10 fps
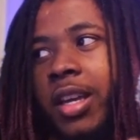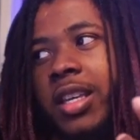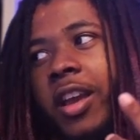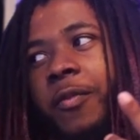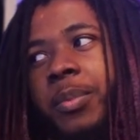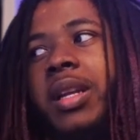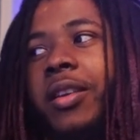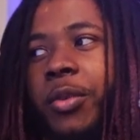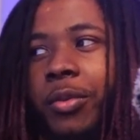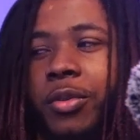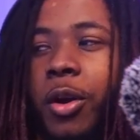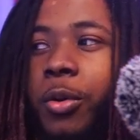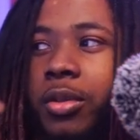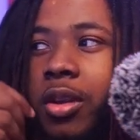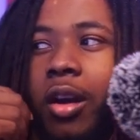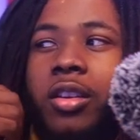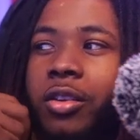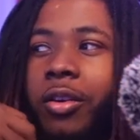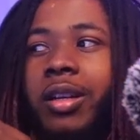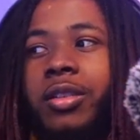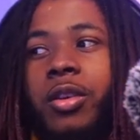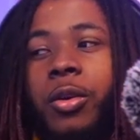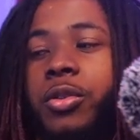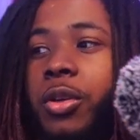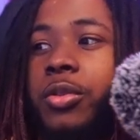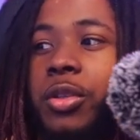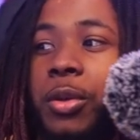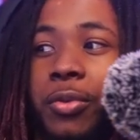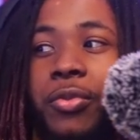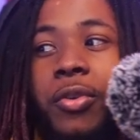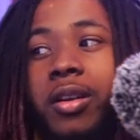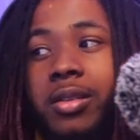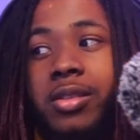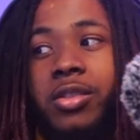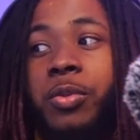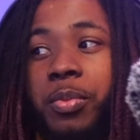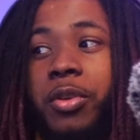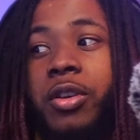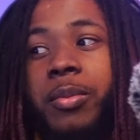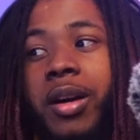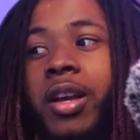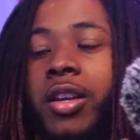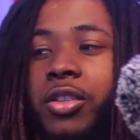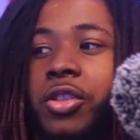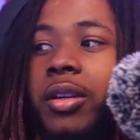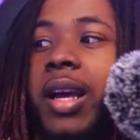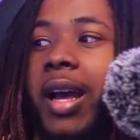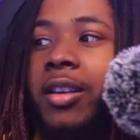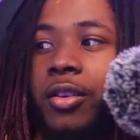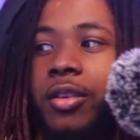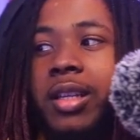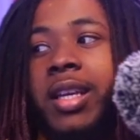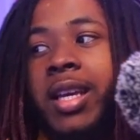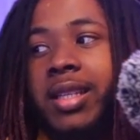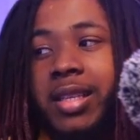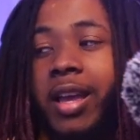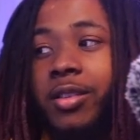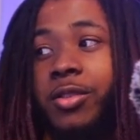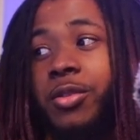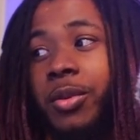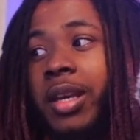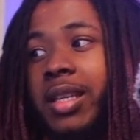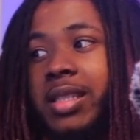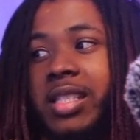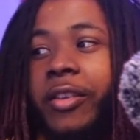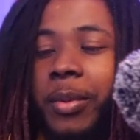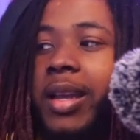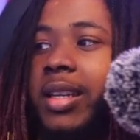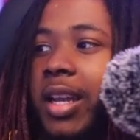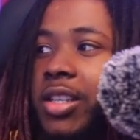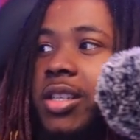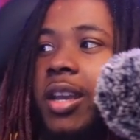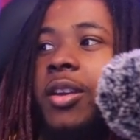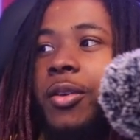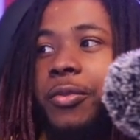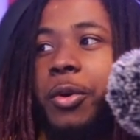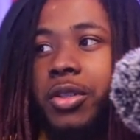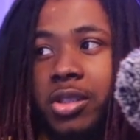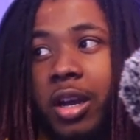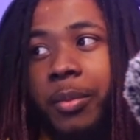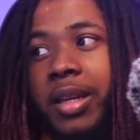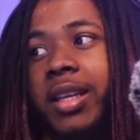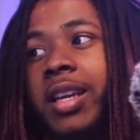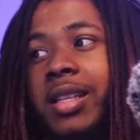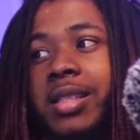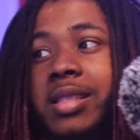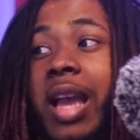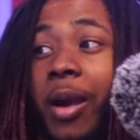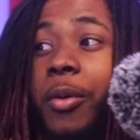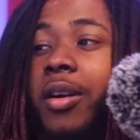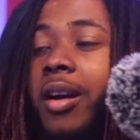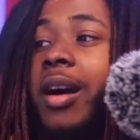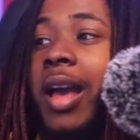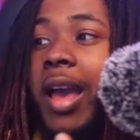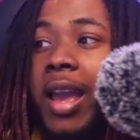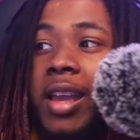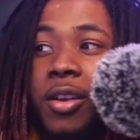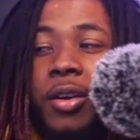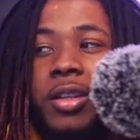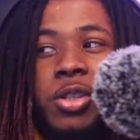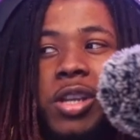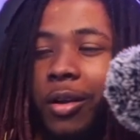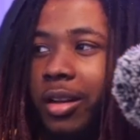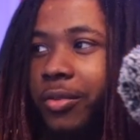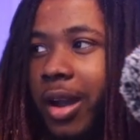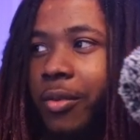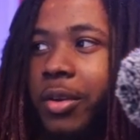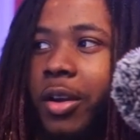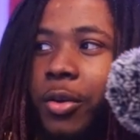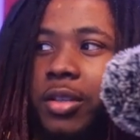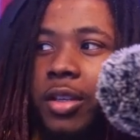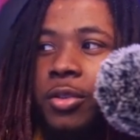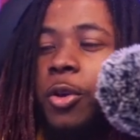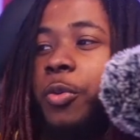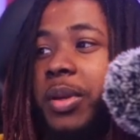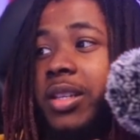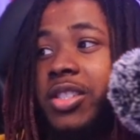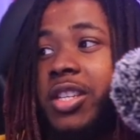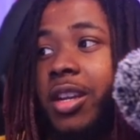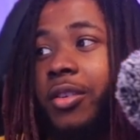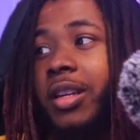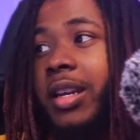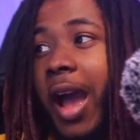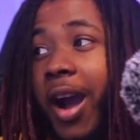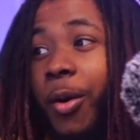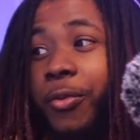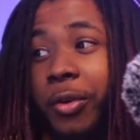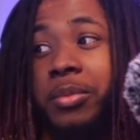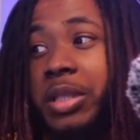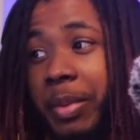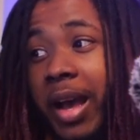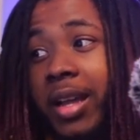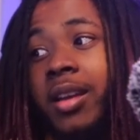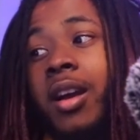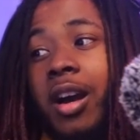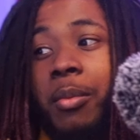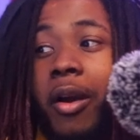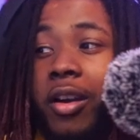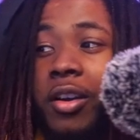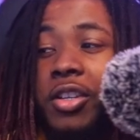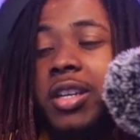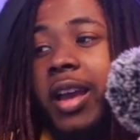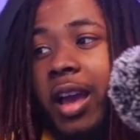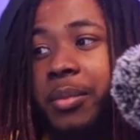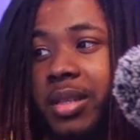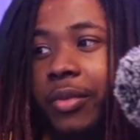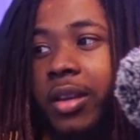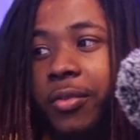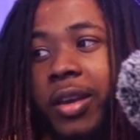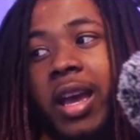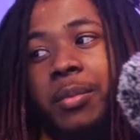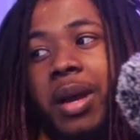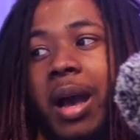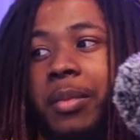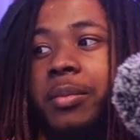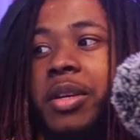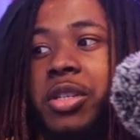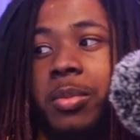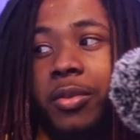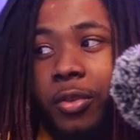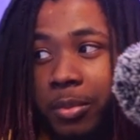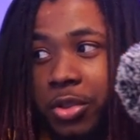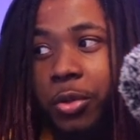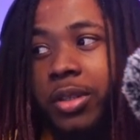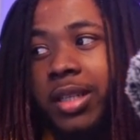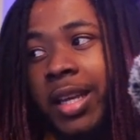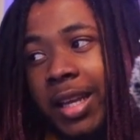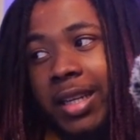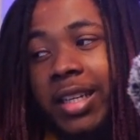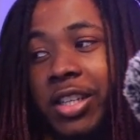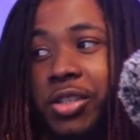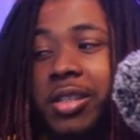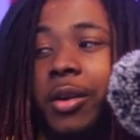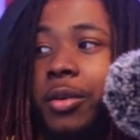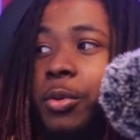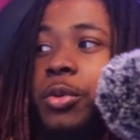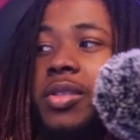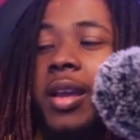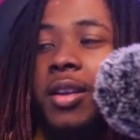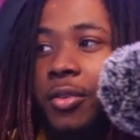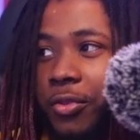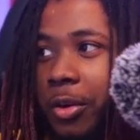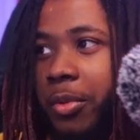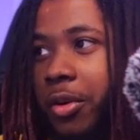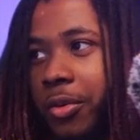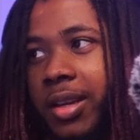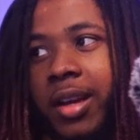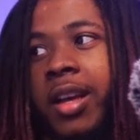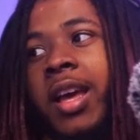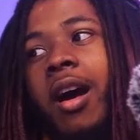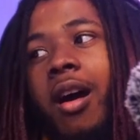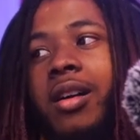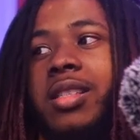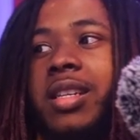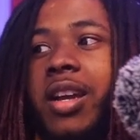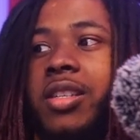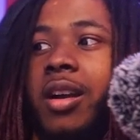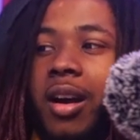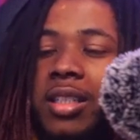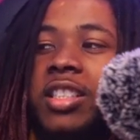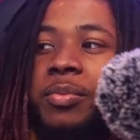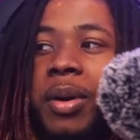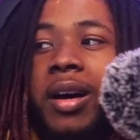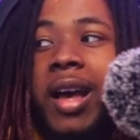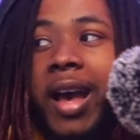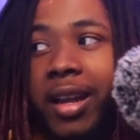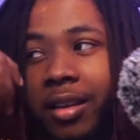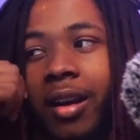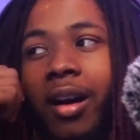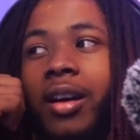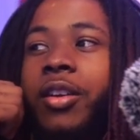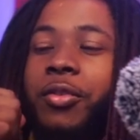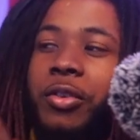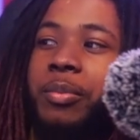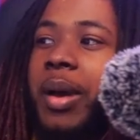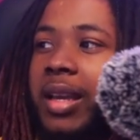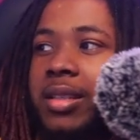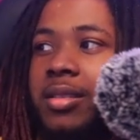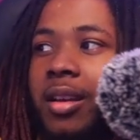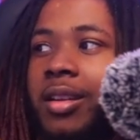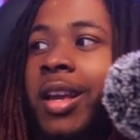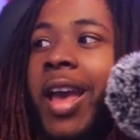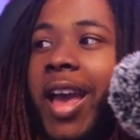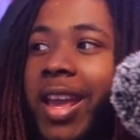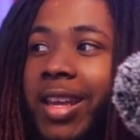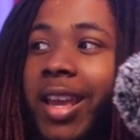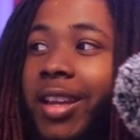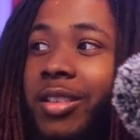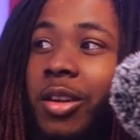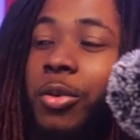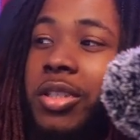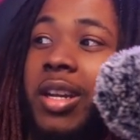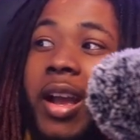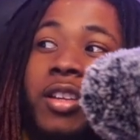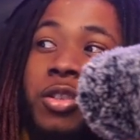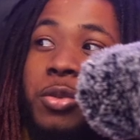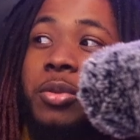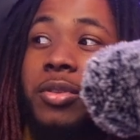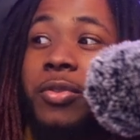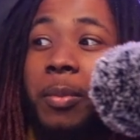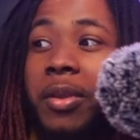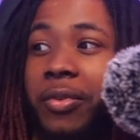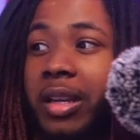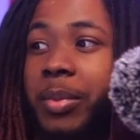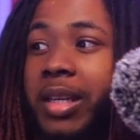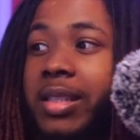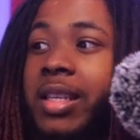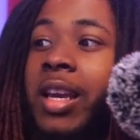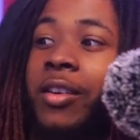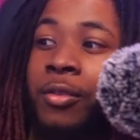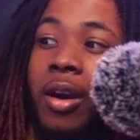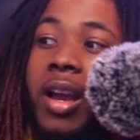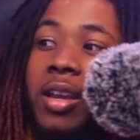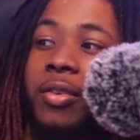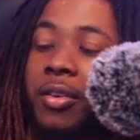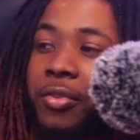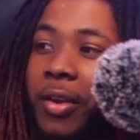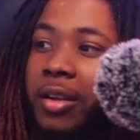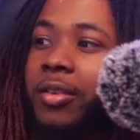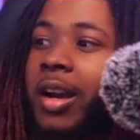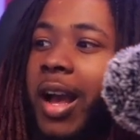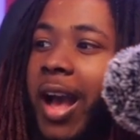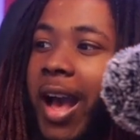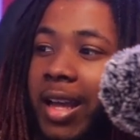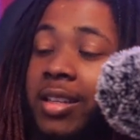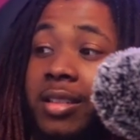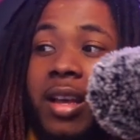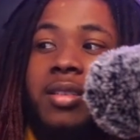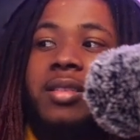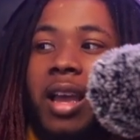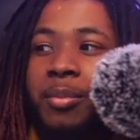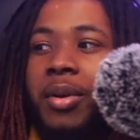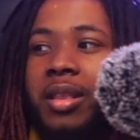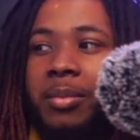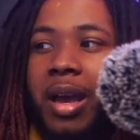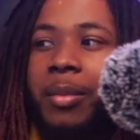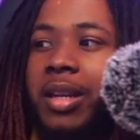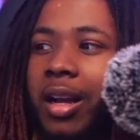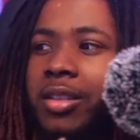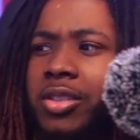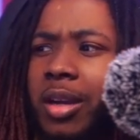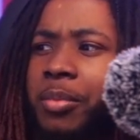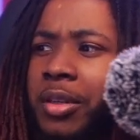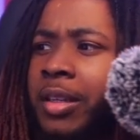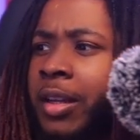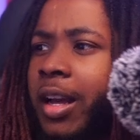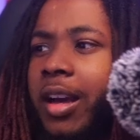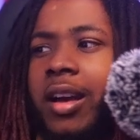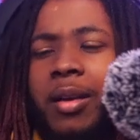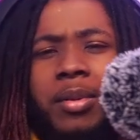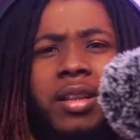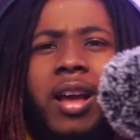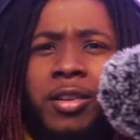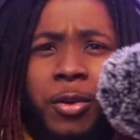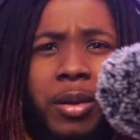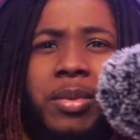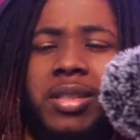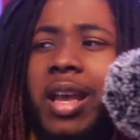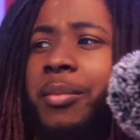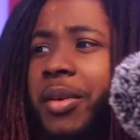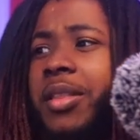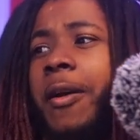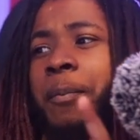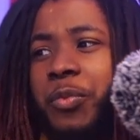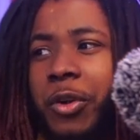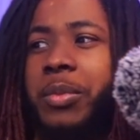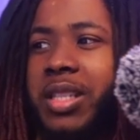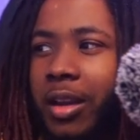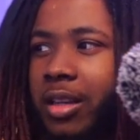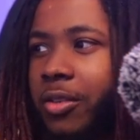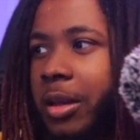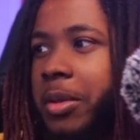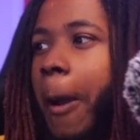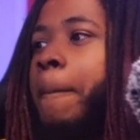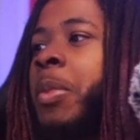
You have Bolivia with Noel, Dark Ural, and Tojo 2, France, Super Huma, Jod and Gunny, Tetsu, Sefi Black, and HK for Germany, Skywalker, Akon, and Shaoling for Ivory Coast, Nobi, Chikurin, and Al from Japan, Amarakosh, M7 Gafir, and Mohamed Mishima from Jordan, Knee Chanel, and Ulsan from Korea, Arslan Ash Atifah and Khan from Pakistan, AK Dojin and Jules from the Philippines, Raif Federer and the Sam brother Mohammed Al Jabri, uh, I know him as Sam brother, from Saudi Arabia,